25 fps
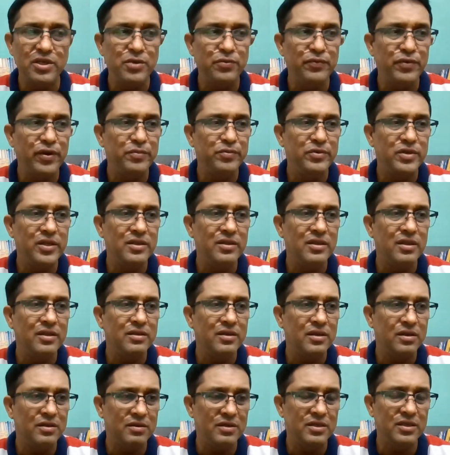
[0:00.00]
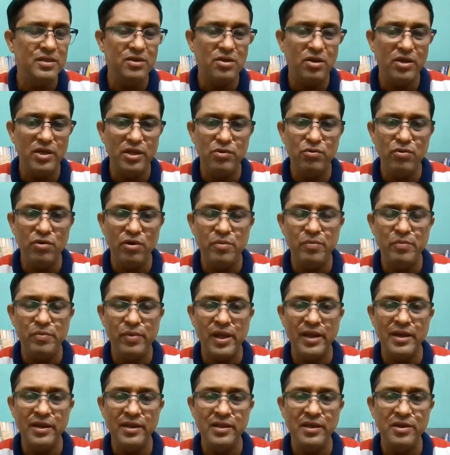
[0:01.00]
15 in curriculum
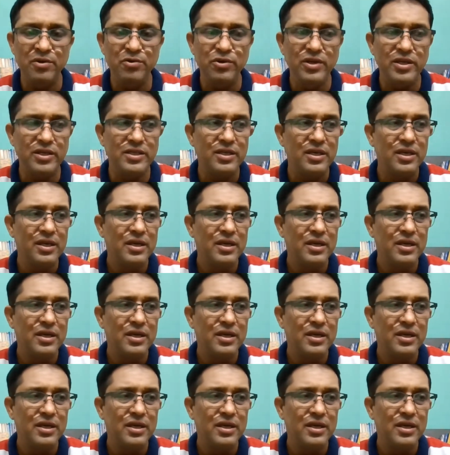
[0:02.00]
planning unit.